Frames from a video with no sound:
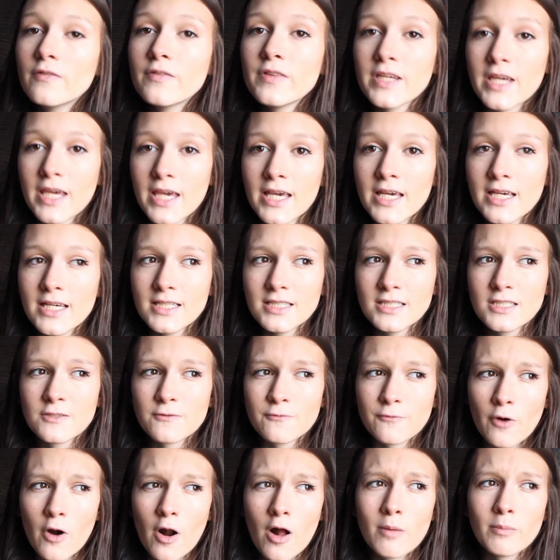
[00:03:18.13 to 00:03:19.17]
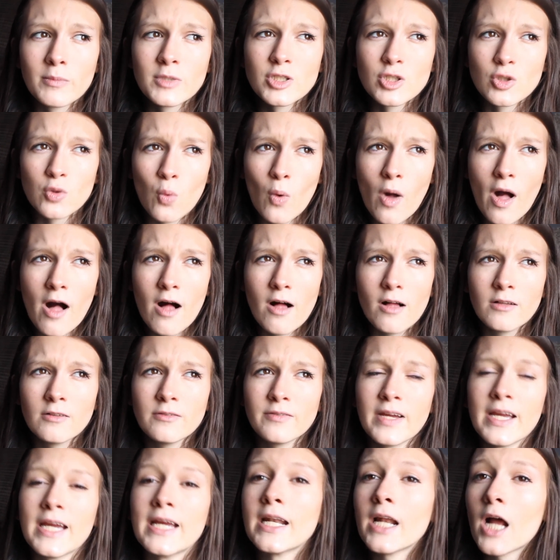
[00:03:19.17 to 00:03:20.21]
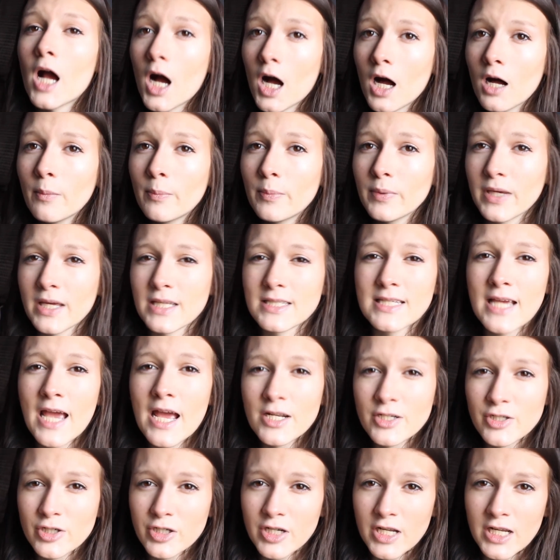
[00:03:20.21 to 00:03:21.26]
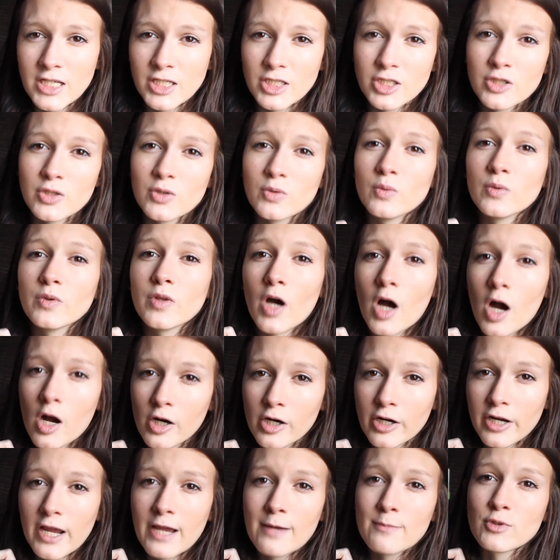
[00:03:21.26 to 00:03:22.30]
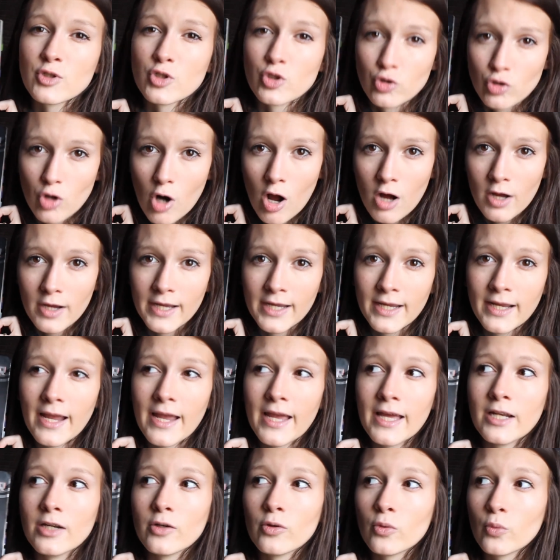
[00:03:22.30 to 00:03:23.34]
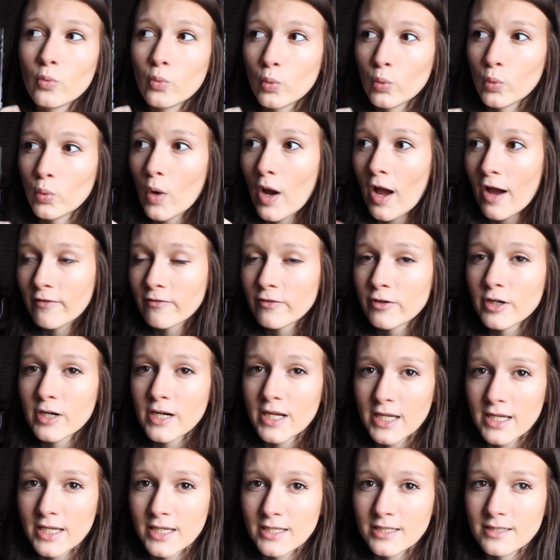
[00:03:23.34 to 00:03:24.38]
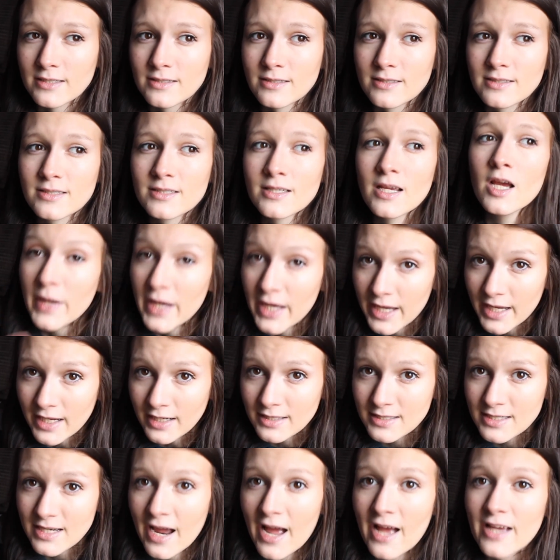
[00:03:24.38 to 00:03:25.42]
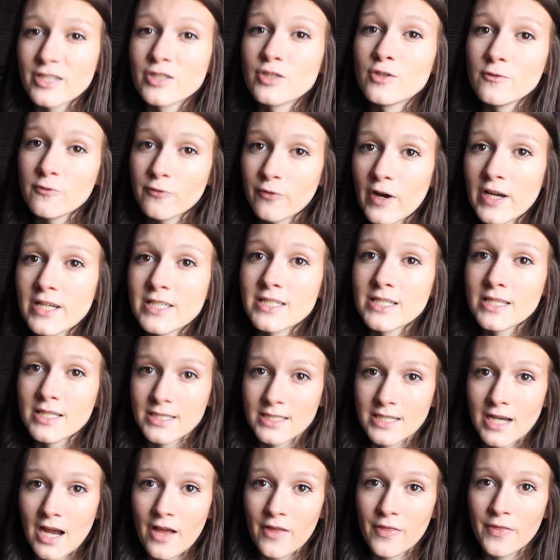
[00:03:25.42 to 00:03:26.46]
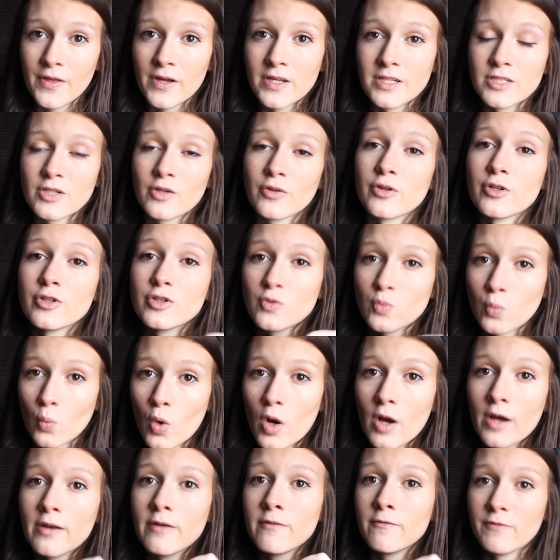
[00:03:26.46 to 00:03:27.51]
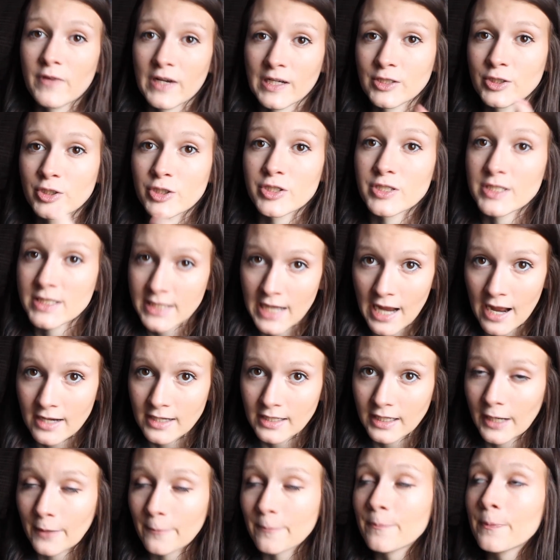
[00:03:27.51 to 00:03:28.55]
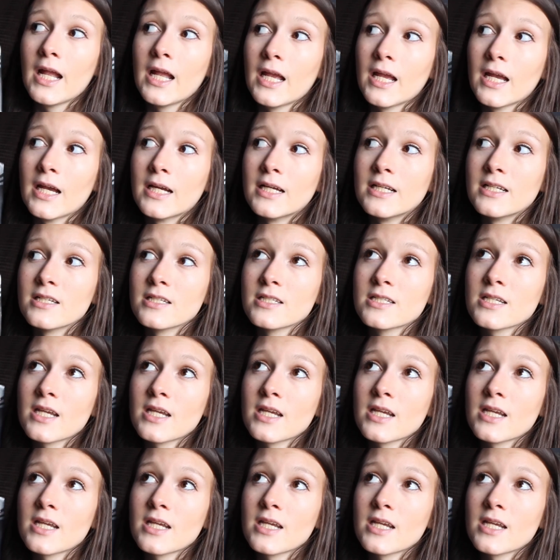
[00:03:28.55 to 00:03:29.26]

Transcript: of the kids from 12 and up gets entered into the Hunger Games drawing, and whoever is picked has to fight to the death until there's one victor standing. And